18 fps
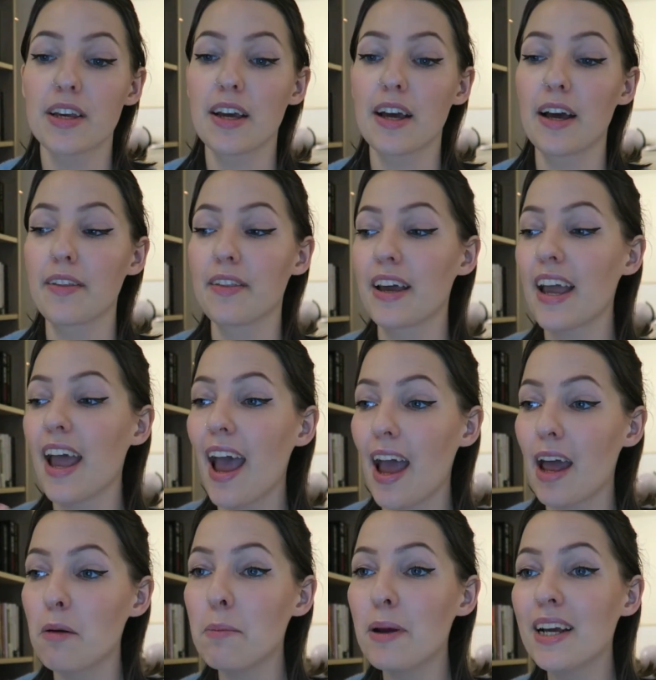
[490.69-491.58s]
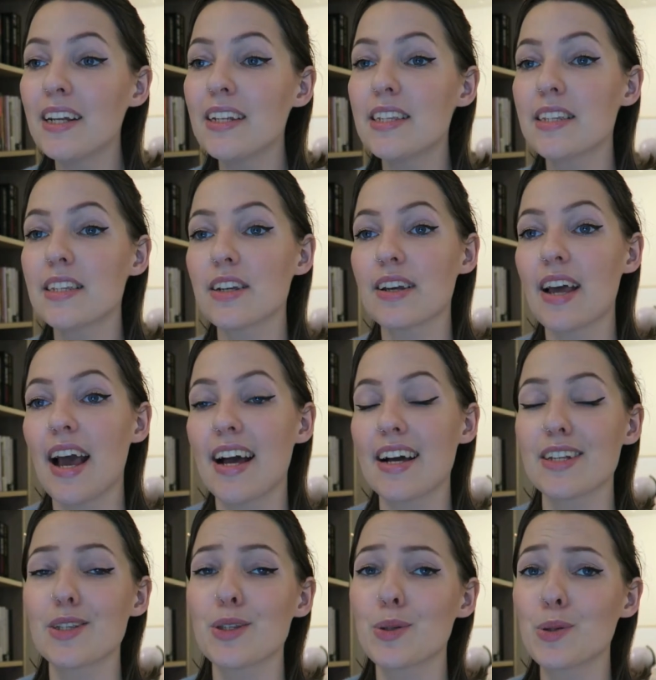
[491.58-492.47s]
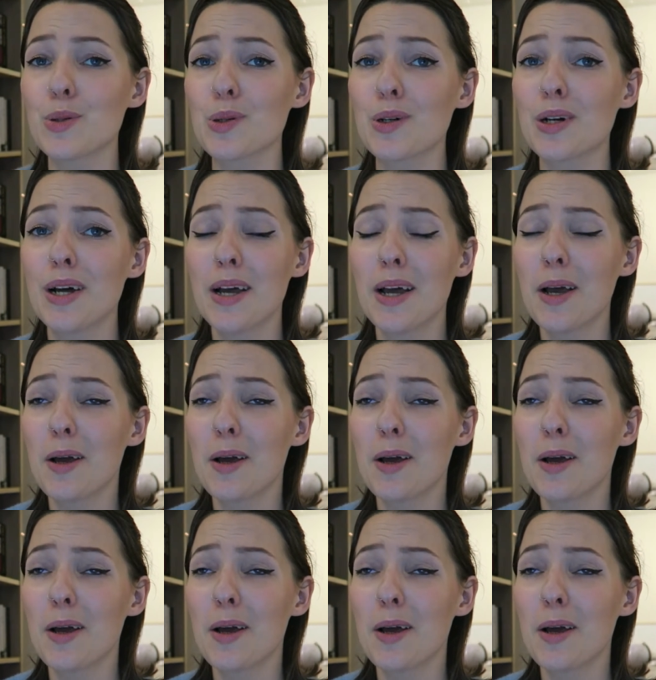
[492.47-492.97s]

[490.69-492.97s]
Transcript: the handmaids has to